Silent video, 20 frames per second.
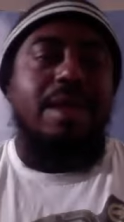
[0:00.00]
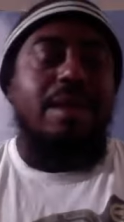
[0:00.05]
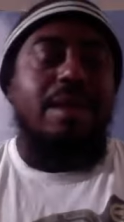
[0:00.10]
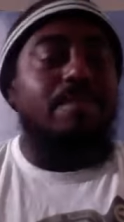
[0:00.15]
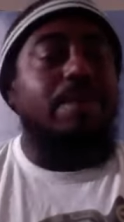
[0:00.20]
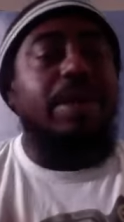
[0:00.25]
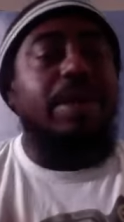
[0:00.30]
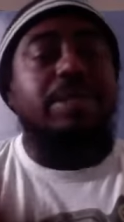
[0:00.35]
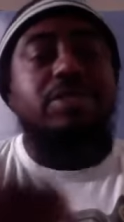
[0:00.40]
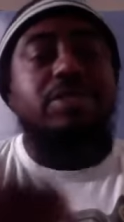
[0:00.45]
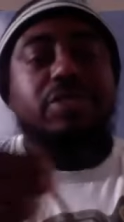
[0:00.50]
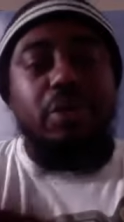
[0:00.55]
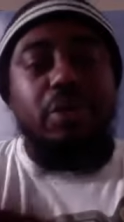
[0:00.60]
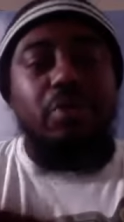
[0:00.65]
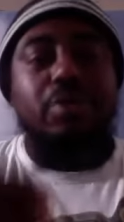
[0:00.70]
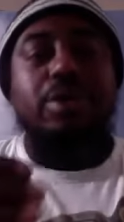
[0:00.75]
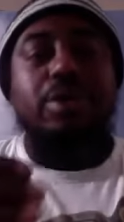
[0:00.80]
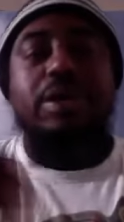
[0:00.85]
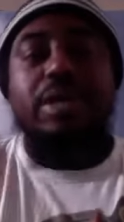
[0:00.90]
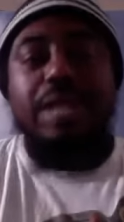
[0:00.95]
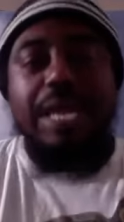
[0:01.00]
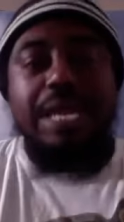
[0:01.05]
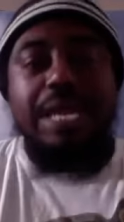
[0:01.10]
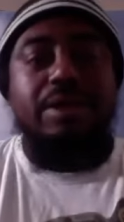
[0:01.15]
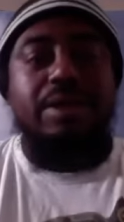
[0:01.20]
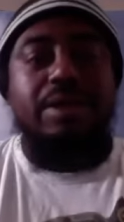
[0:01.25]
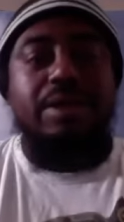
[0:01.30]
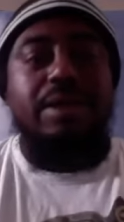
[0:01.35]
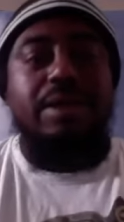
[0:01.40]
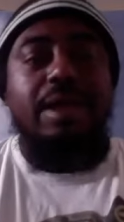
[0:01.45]
but sooner or
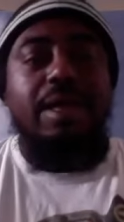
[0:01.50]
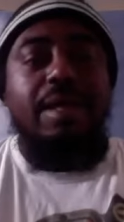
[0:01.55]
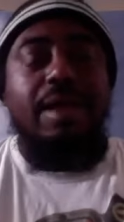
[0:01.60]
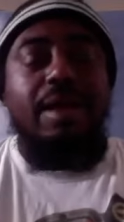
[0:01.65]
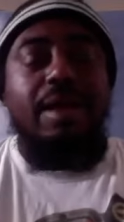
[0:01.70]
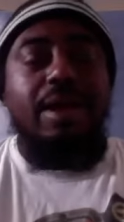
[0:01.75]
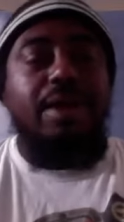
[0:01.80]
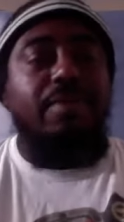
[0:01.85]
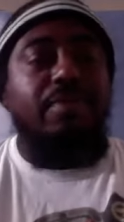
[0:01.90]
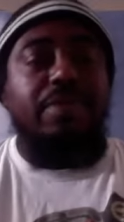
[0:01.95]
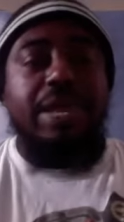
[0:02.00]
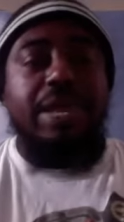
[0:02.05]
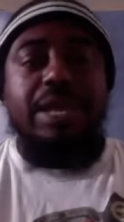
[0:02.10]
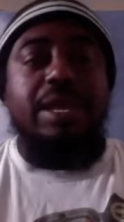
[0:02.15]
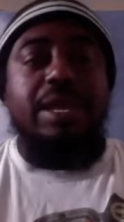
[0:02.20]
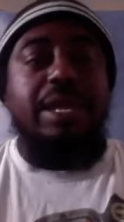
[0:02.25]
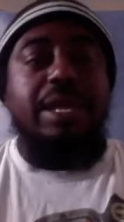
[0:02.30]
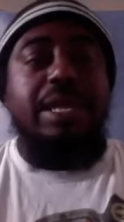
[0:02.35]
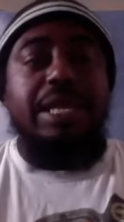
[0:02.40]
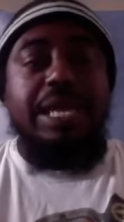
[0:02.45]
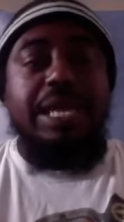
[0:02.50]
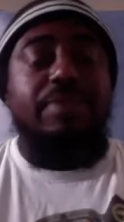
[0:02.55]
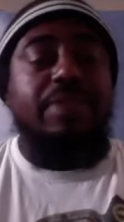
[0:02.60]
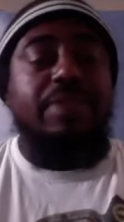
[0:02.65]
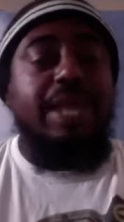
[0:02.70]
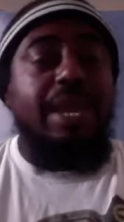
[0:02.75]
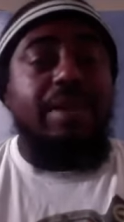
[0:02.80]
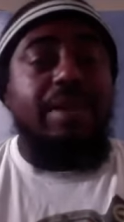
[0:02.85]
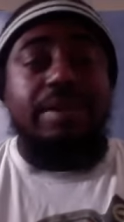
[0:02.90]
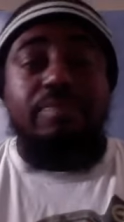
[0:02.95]
later, uh, they're gonna get
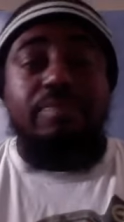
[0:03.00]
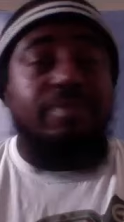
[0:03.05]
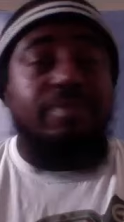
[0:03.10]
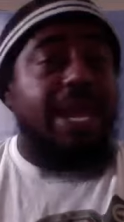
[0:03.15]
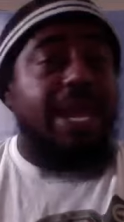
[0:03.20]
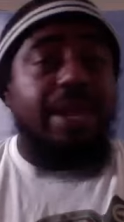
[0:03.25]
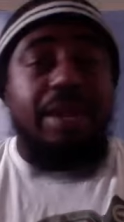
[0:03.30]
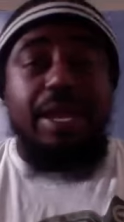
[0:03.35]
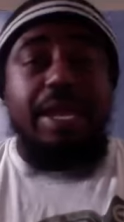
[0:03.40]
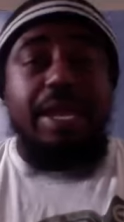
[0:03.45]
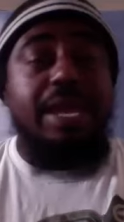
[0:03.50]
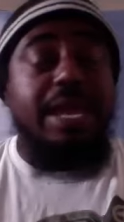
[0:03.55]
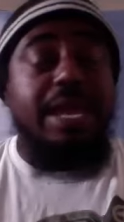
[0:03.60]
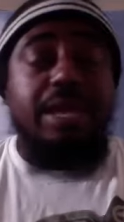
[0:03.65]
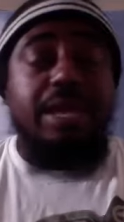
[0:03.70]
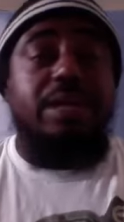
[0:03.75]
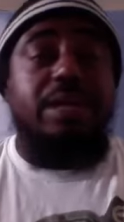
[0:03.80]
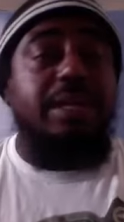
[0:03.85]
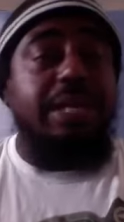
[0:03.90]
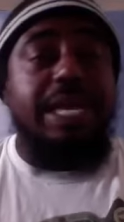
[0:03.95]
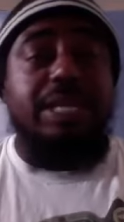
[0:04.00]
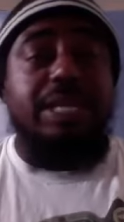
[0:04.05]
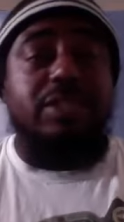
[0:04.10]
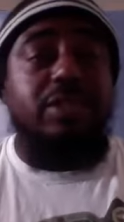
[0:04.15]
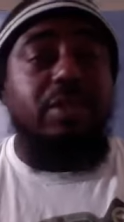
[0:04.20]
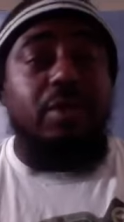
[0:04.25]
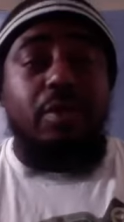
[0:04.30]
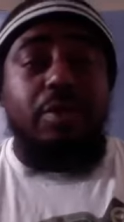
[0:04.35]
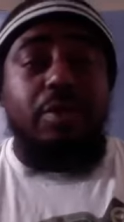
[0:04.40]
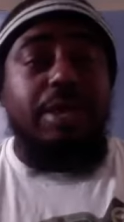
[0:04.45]
that that
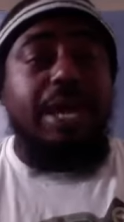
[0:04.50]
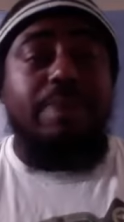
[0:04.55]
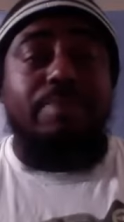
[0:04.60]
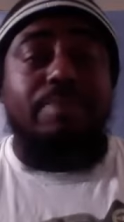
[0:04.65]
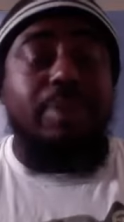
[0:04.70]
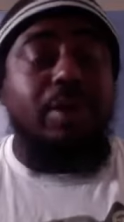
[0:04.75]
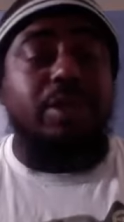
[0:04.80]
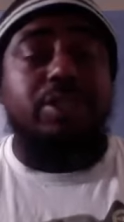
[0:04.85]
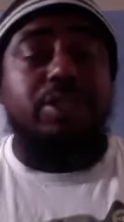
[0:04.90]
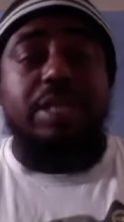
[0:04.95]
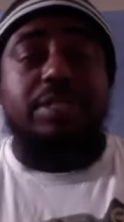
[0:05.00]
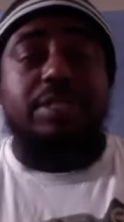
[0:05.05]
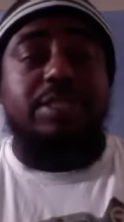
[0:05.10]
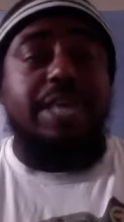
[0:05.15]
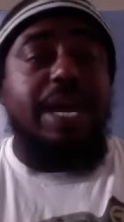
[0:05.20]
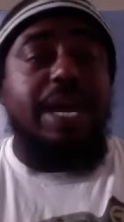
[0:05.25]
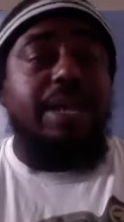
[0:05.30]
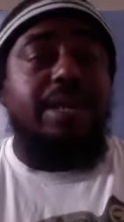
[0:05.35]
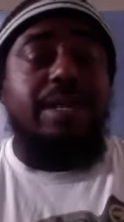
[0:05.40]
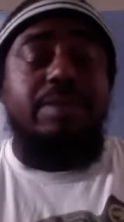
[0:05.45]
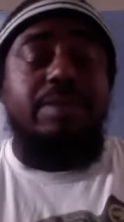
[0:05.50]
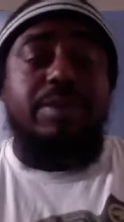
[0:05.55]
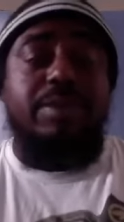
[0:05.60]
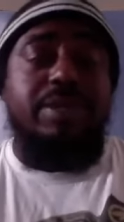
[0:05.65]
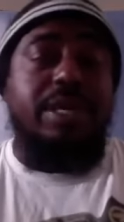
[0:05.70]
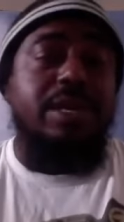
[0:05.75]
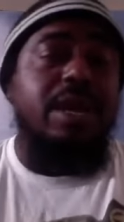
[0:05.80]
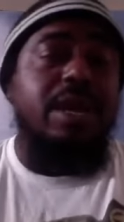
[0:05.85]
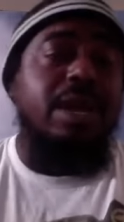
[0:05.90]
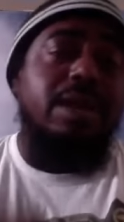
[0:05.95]
inclination or that push inside it and
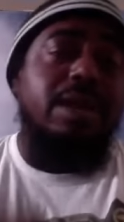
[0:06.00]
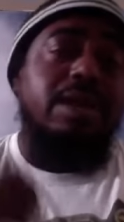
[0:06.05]
say,